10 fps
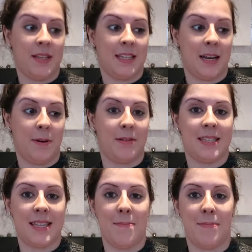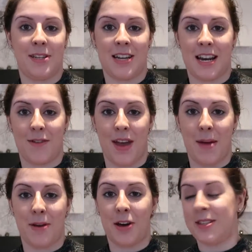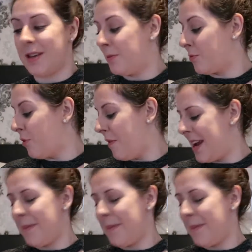until about December, January, because I was worried